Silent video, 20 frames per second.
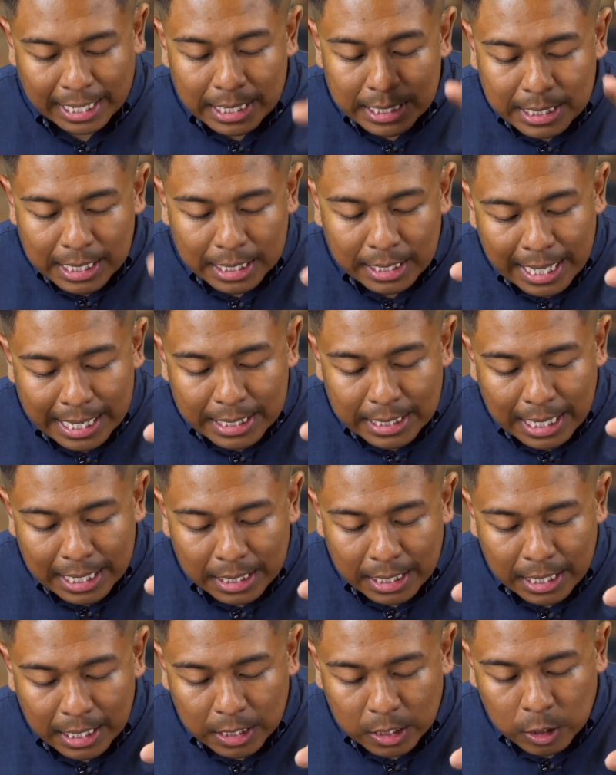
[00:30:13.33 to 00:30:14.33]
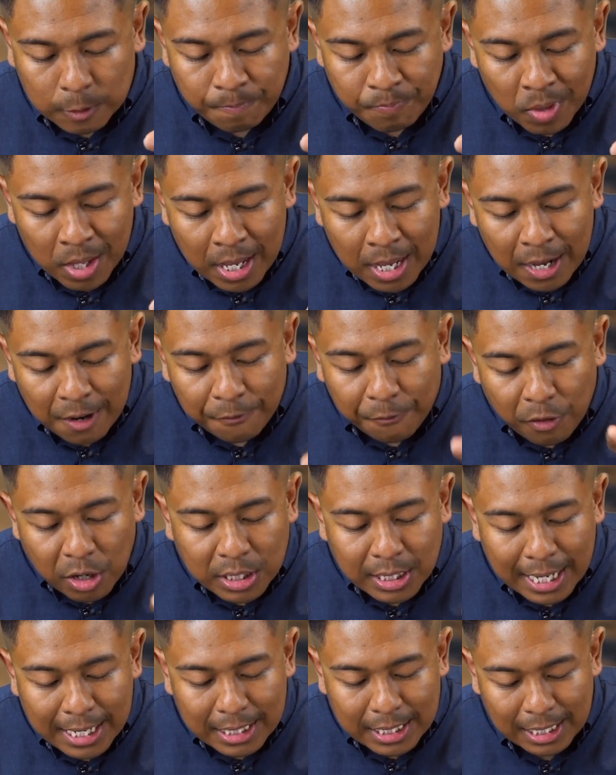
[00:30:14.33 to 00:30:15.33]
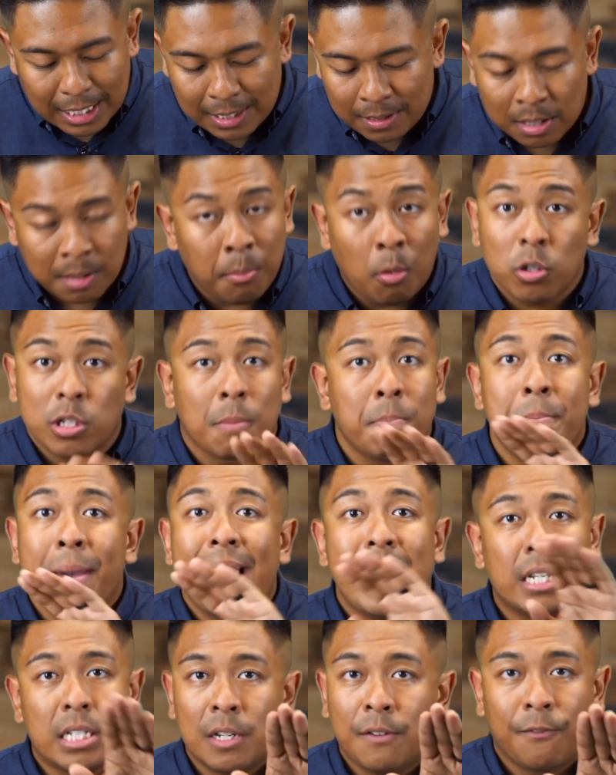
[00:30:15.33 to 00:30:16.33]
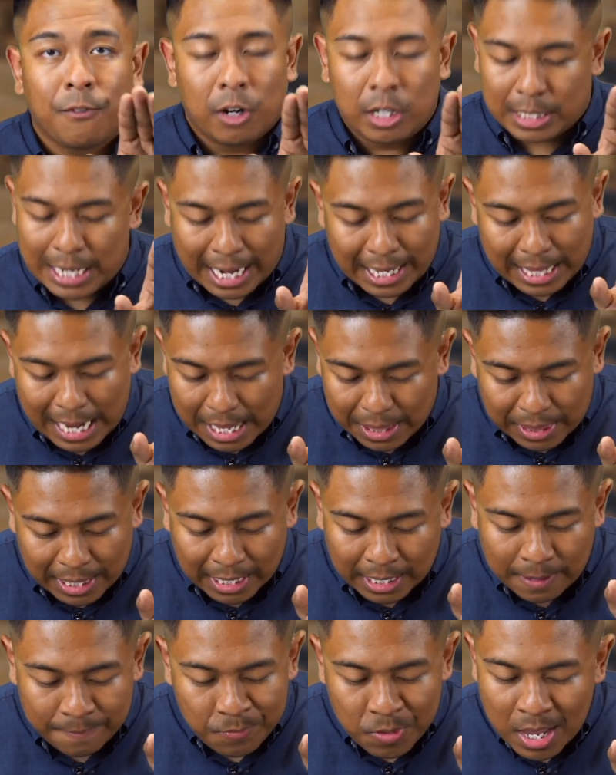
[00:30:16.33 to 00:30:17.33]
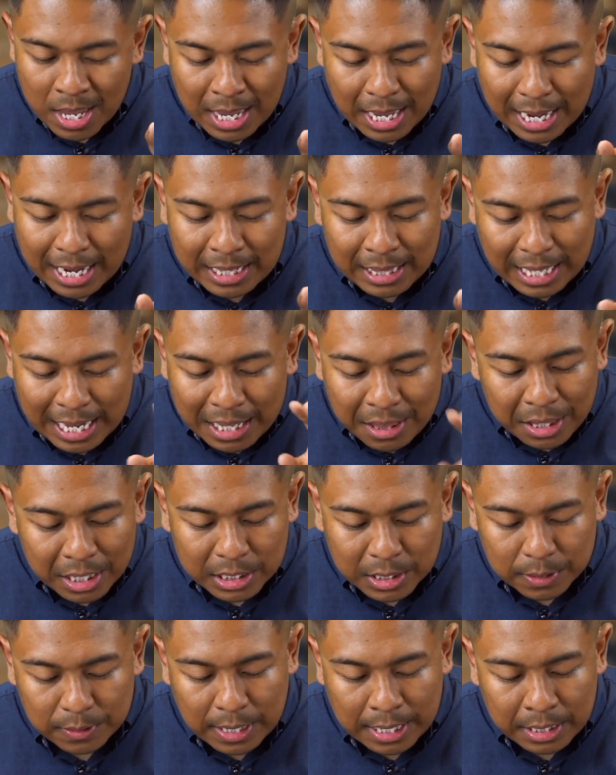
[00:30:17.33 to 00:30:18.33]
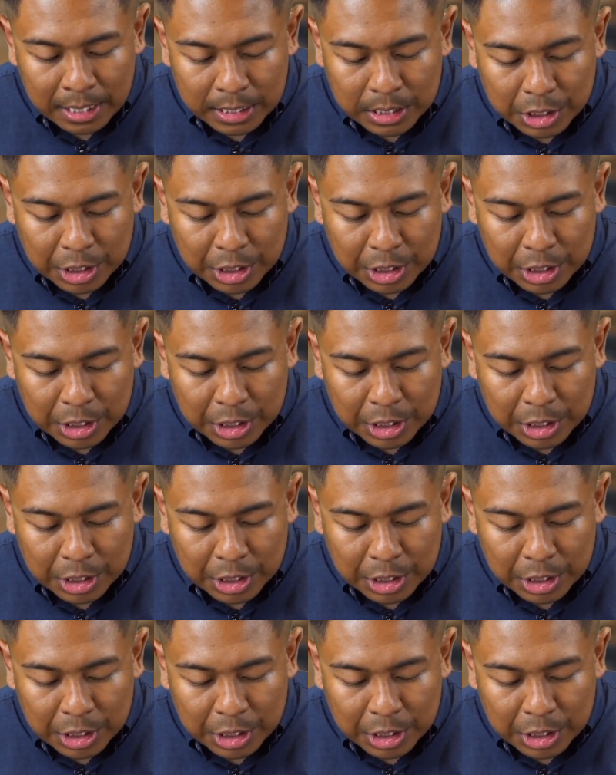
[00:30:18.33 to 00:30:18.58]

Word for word: He said, they say this, verse 18, the most amazing verse I, I think in, in this in this